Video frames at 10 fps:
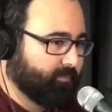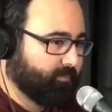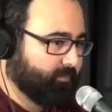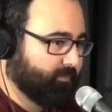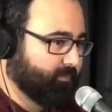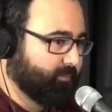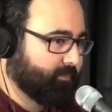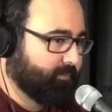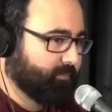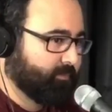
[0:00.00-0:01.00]
I guess.
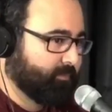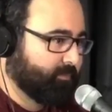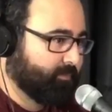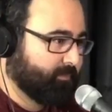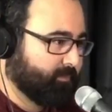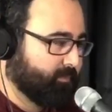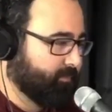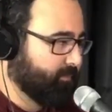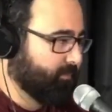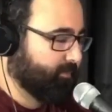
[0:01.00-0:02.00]

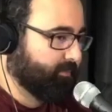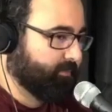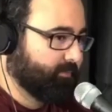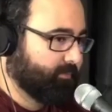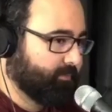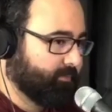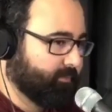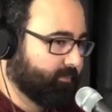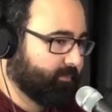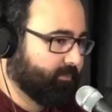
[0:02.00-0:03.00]
But also,
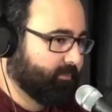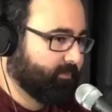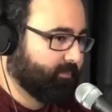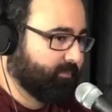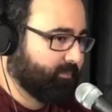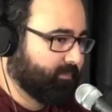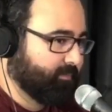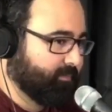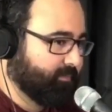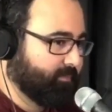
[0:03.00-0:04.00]
I don't know, guys.
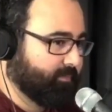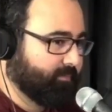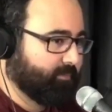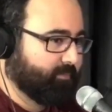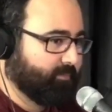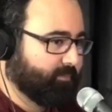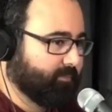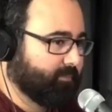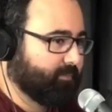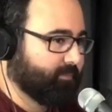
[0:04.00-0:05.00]
I want to
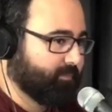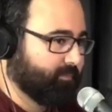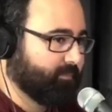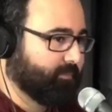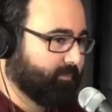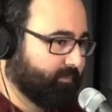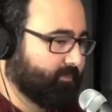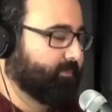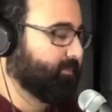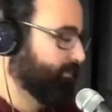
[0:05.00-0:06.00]
figure out what to
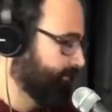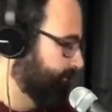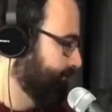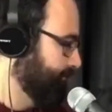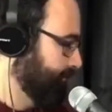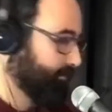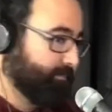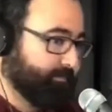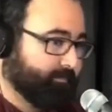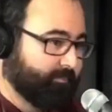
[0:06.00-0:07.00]
do, have more of
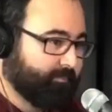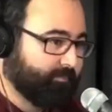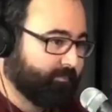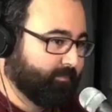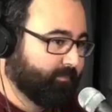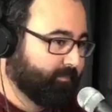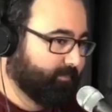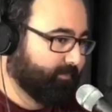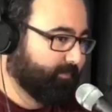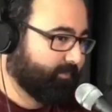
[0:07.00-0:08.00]
an impact on the world,
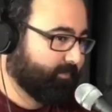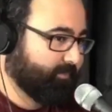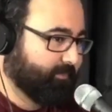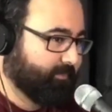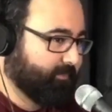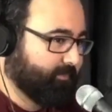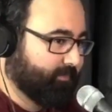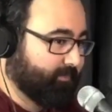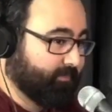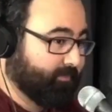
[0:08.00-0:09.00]
And
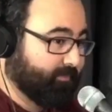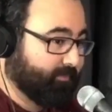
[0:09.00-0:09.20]
there's a